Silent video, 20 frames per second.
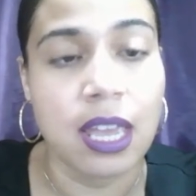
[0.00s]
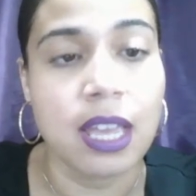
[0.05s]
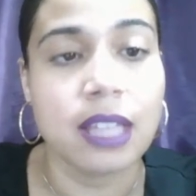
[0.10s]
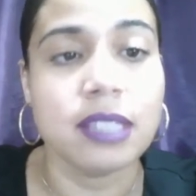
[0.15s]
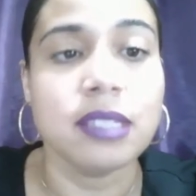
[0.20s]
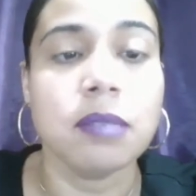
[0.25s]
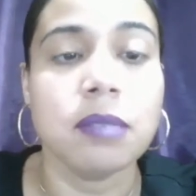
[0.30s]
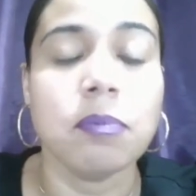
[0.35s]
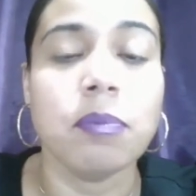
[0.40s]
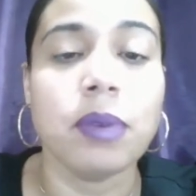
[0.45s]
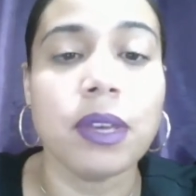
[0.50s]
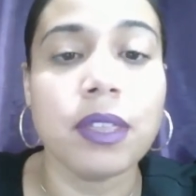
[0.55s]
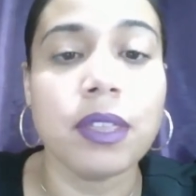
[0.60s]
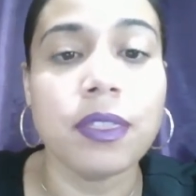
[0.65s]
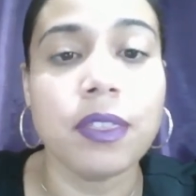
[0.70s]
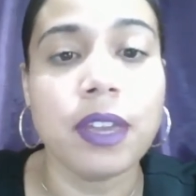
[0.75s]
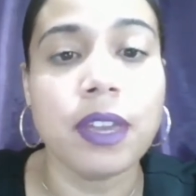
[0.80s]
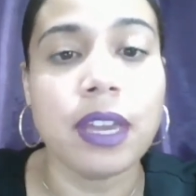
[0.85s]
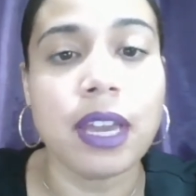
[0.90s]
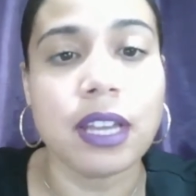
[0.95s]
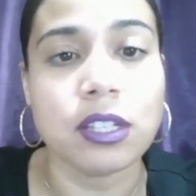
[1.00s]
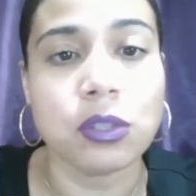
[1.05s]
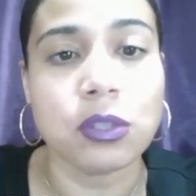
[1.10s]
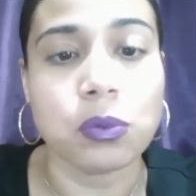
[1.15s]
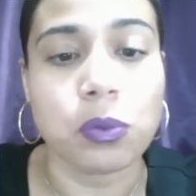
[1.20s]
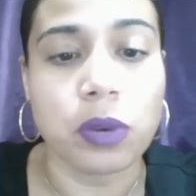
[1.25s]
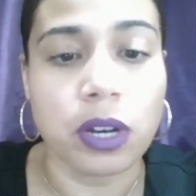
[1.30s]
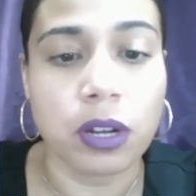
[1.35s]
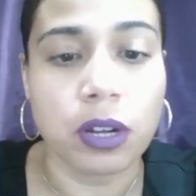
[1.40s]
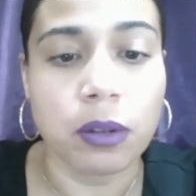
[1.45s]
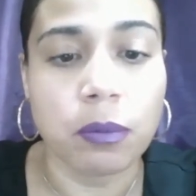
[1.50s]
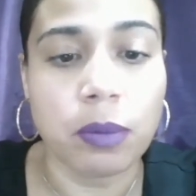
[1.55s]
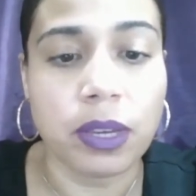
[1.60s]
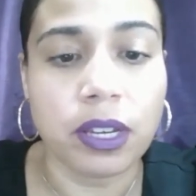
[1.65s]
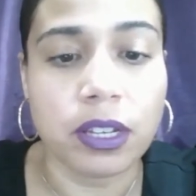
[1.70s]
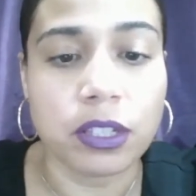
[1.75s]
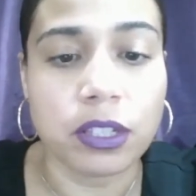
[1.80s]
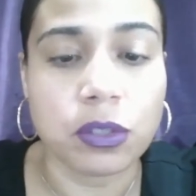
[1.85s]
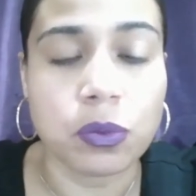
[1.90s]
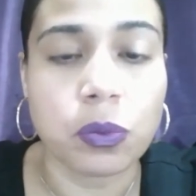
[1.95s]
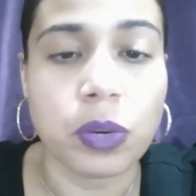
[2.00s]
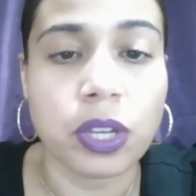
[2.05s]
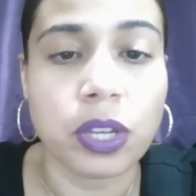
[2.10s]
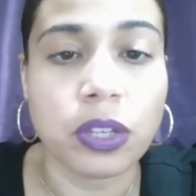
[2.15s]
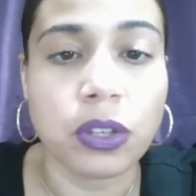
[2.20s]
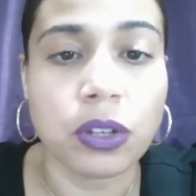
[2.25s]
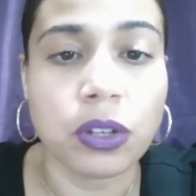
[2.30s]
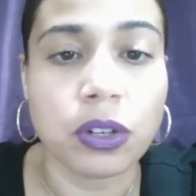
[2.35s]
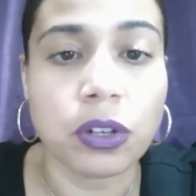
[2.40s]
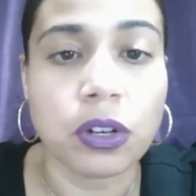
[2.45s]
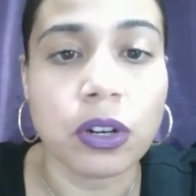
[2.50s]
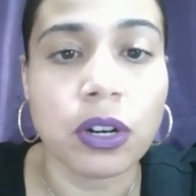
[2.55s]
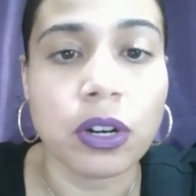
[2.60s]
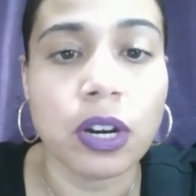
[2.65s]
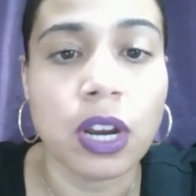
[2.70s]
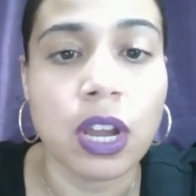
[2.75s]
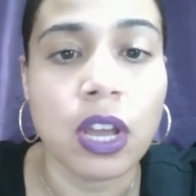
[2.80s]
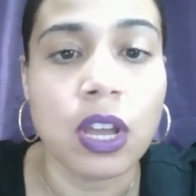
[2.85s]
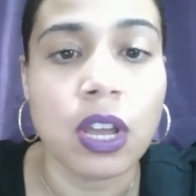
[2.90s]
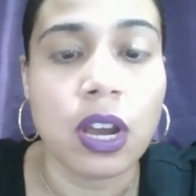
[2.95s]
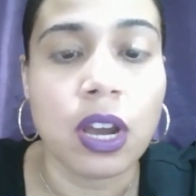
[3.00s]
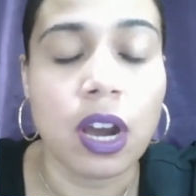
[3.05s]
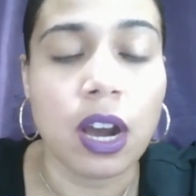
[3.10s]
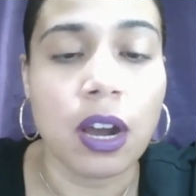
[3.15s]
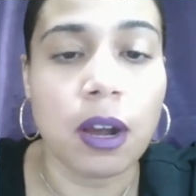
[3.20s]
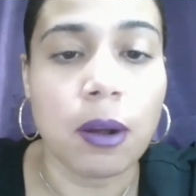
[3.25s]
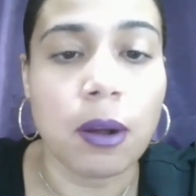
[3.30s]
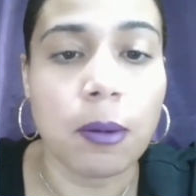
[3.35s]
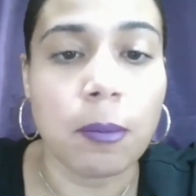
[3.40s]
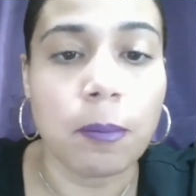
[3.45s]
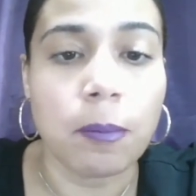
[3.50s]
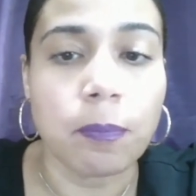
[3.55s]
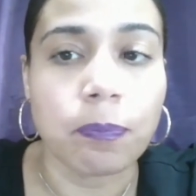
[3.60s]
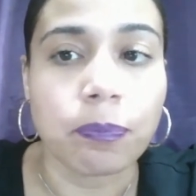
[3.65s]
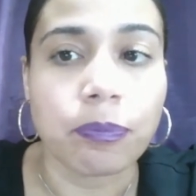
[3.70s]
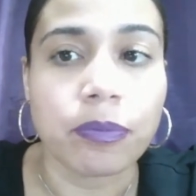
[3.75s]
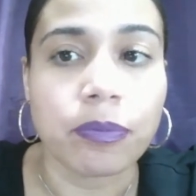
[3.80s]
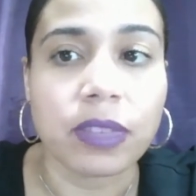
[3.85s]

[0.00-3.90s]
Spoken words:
It's a big thing as well because when you're um,